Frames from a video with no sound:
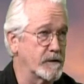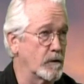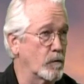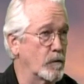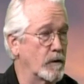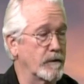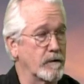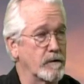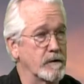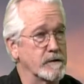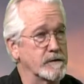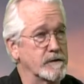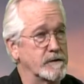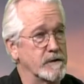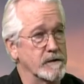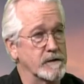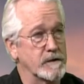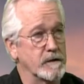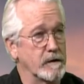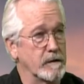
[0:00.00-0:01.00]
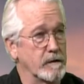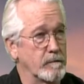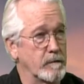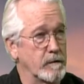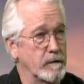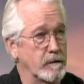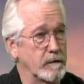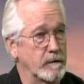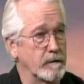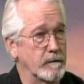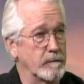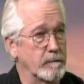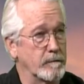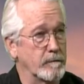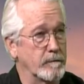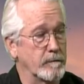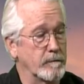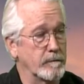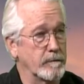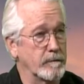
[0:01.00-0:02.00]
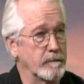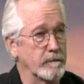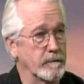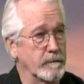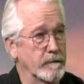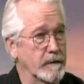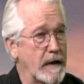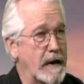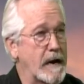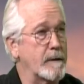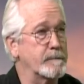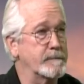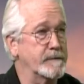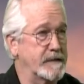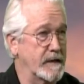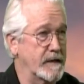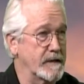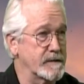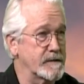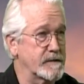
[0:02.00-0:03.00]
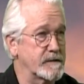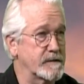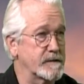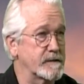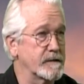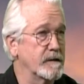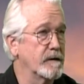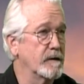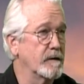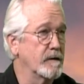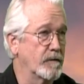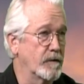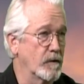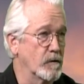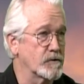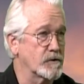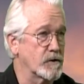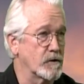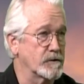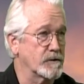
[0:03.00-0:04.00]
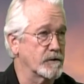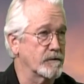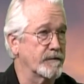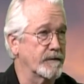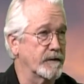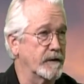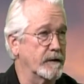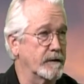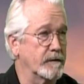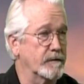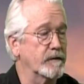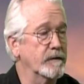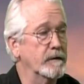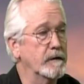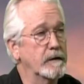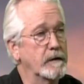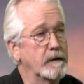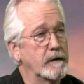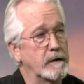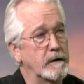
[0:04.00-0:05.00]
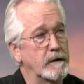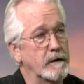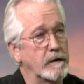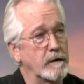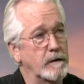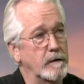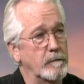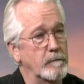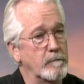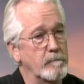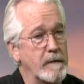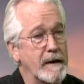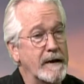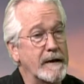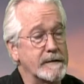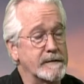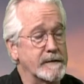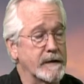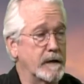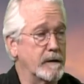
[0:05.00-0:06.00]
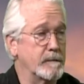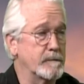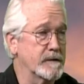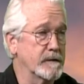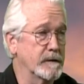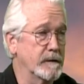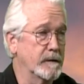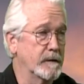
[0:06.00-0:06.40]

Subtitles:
or whether it's just lab tests, those sorts of things. Many times,